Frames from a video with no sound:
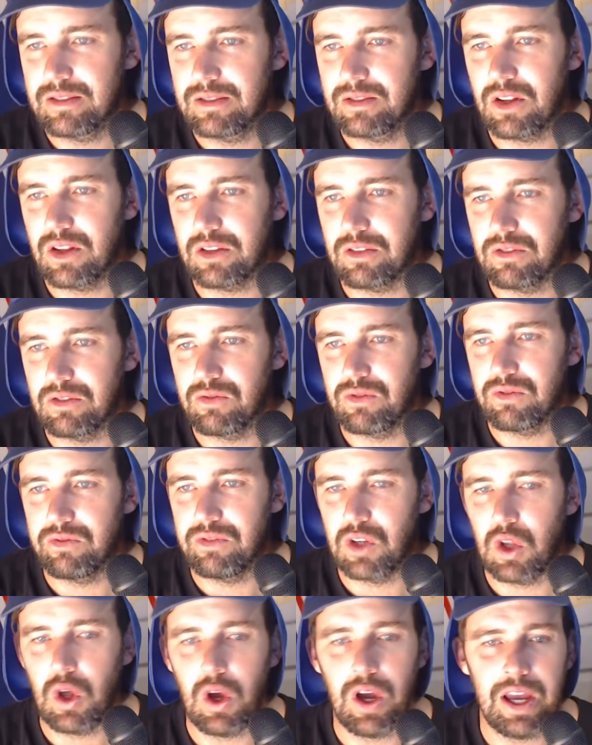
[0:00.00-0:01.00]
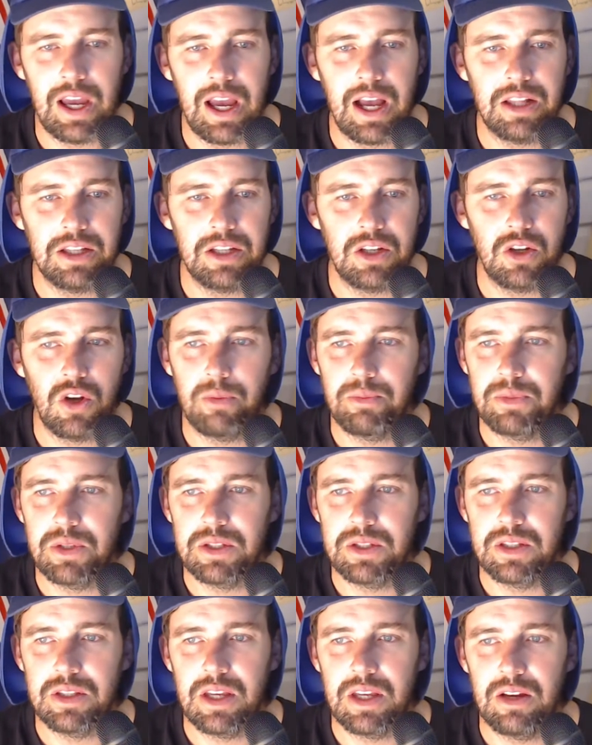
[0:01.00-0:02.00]
Like fly
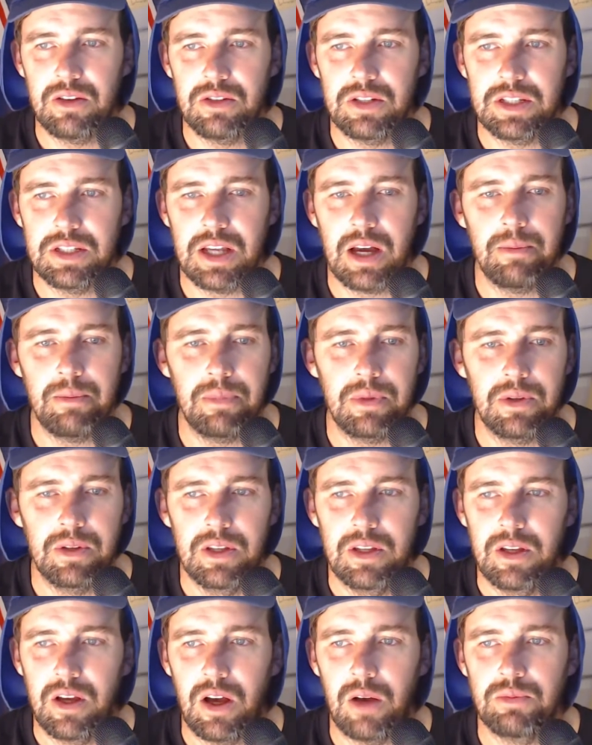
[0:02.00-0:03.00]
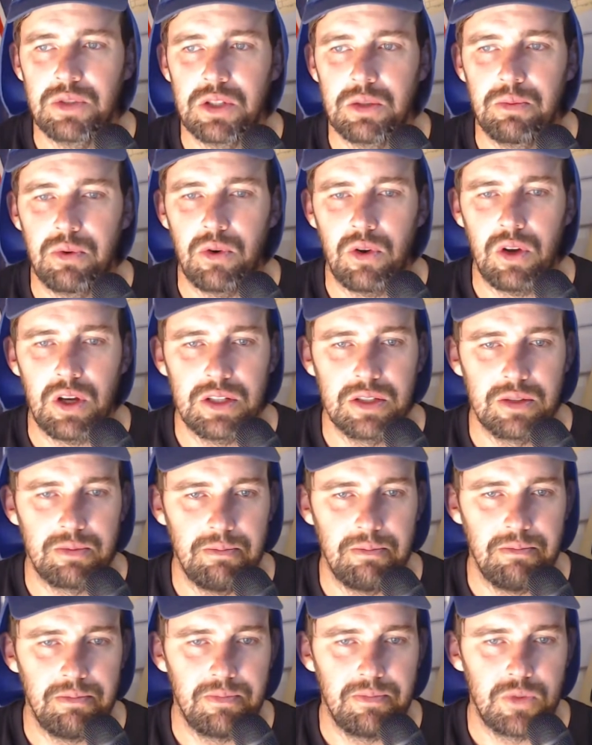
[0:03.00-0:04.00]
helicopters in there and dump? I'm surprised
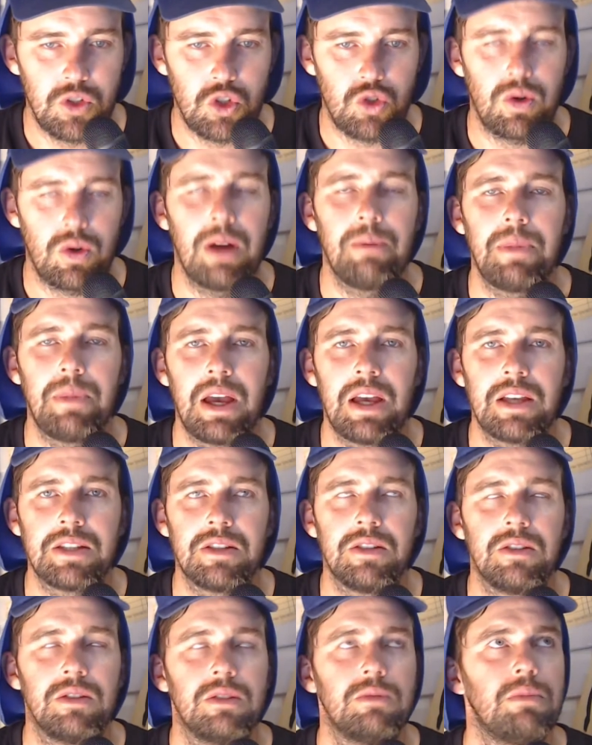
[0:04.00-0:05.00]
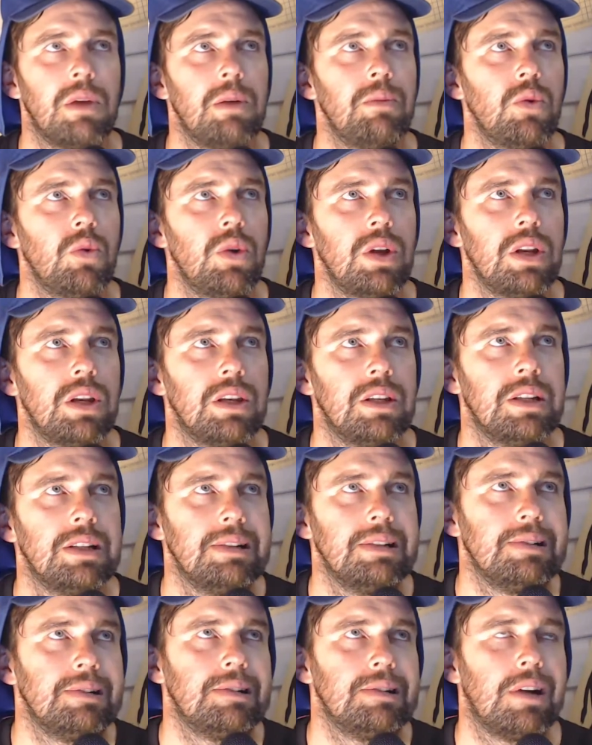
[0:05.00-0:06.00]
Trump hasn't. I
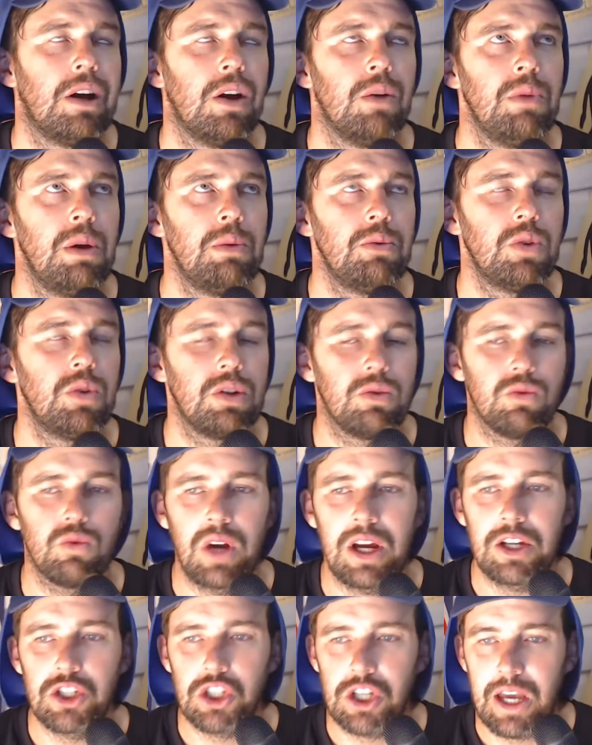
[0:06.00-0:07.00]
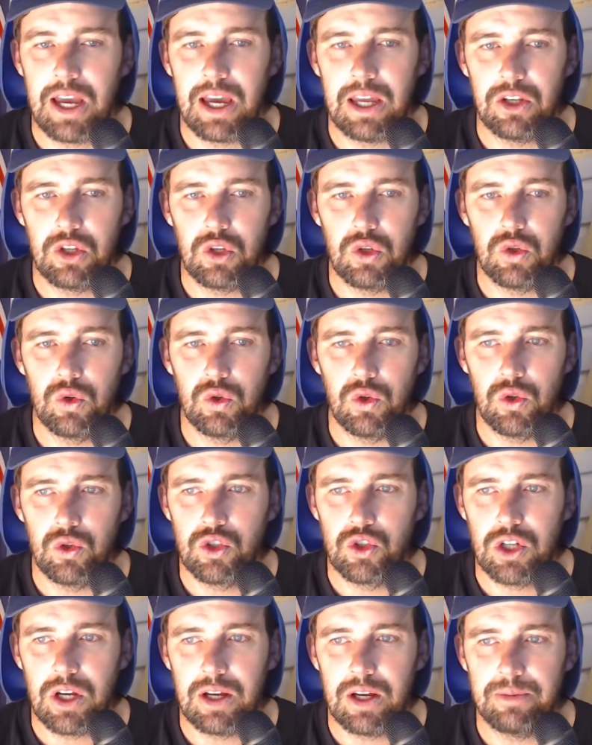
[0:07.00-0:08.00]
remember when Russia had
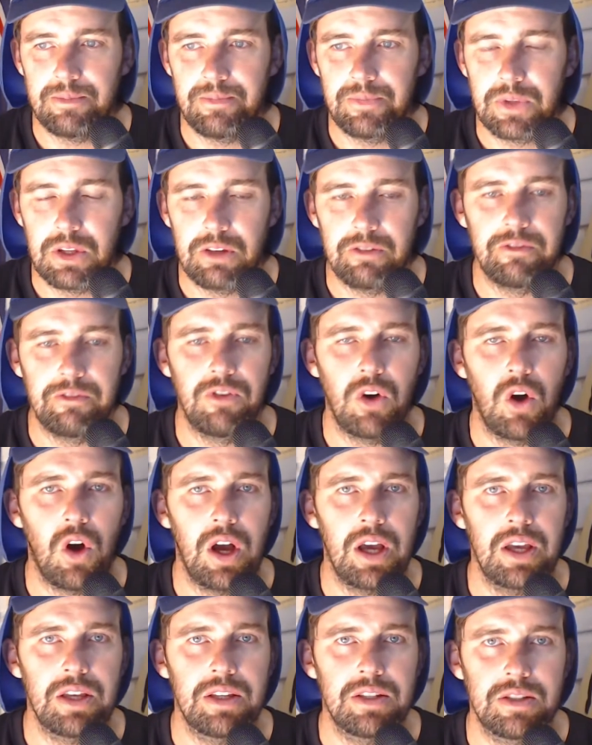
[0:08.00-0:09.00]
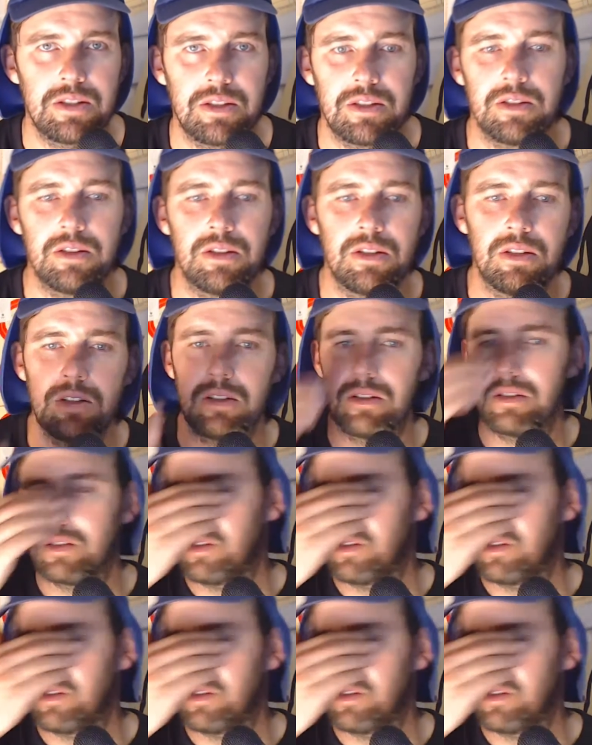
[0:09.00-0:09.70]
huge fires in the